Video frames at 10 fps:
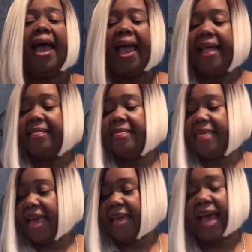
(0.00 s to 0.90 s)
And
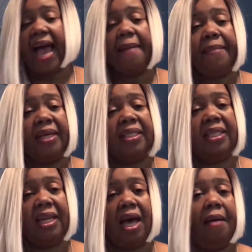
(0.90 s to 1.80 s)
then I mixed
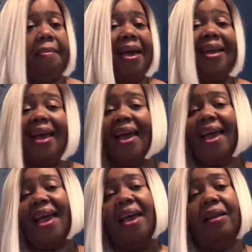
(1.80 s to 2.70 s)
it up, and I
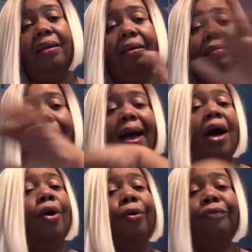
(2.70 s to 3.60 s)
had my
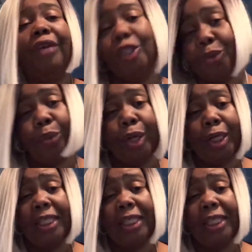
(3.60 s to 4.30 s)
own Vega One.